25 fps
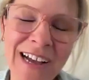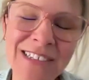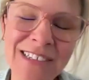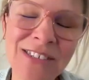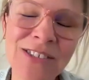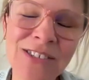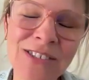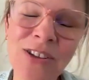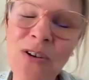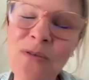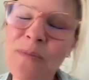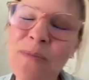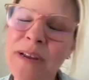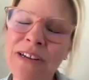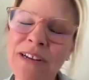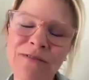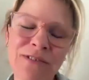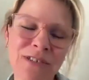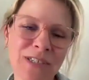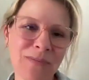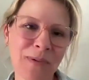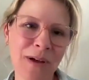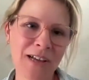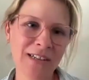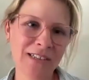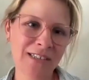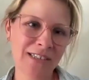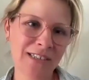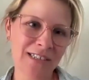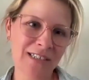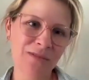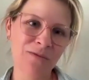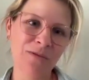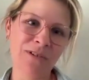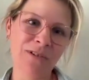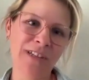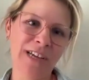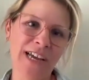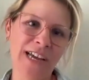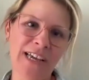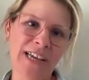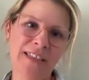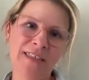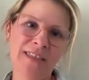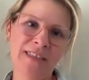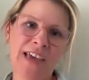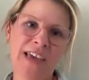so many responses were like,